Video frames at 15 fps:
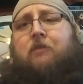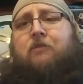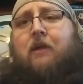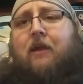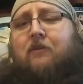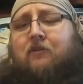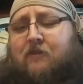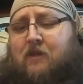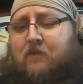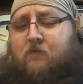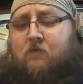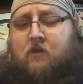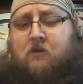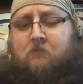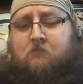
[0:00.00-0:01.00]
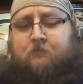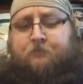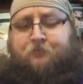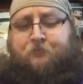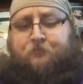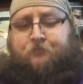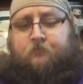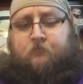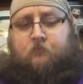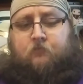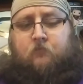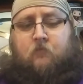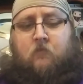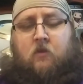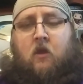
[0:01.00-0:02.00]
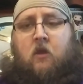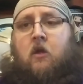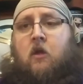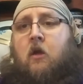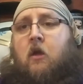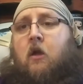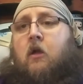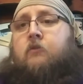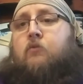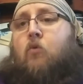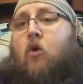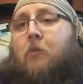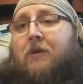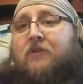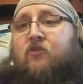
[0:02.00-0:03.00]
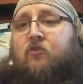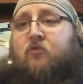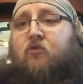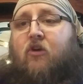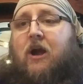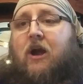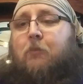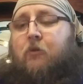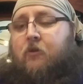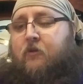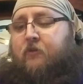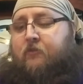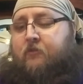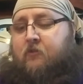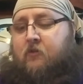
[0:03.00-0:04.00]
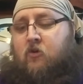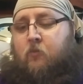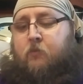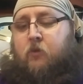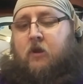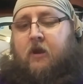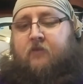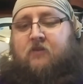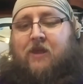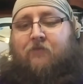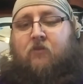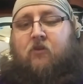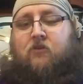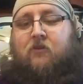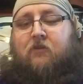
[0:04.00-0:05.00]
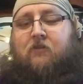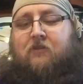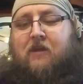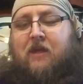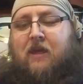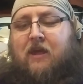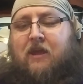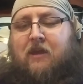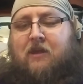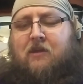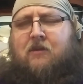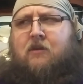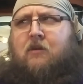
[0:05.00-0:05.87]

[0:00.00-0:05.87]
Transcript: Thanksgiving to all my subscribers. Hope you guys have a good day.